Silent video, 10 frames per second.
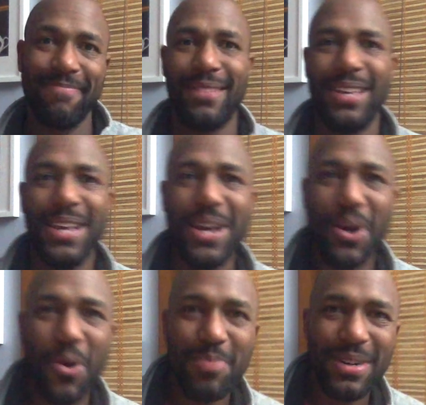yeah,
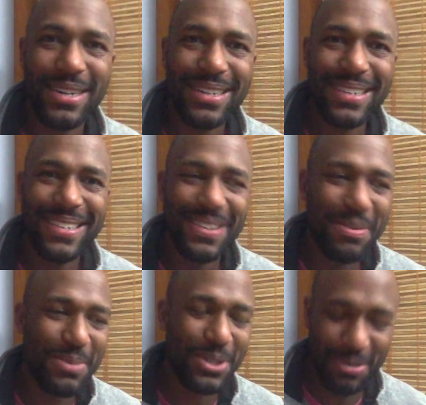hope
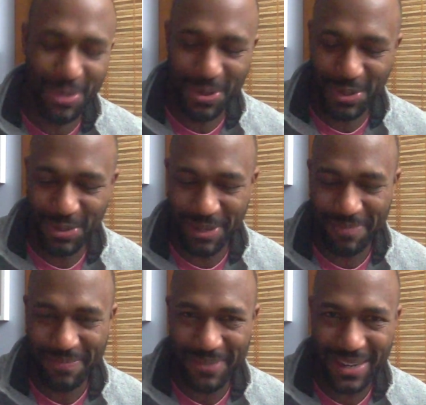your summer goes well.
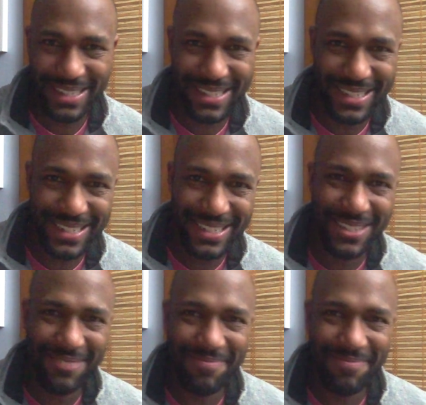All right, take it easy.